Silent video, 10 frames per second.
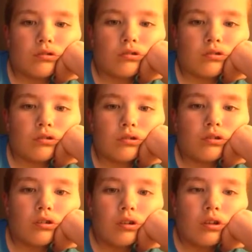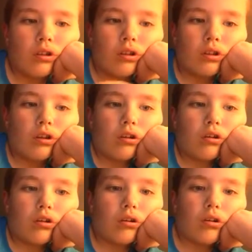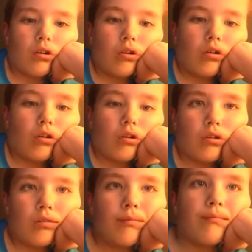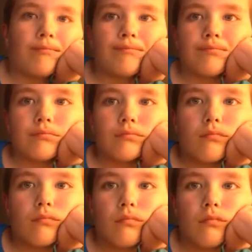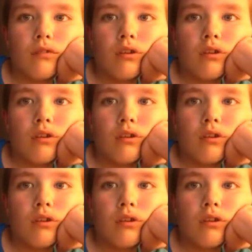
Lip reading: Nothing is said.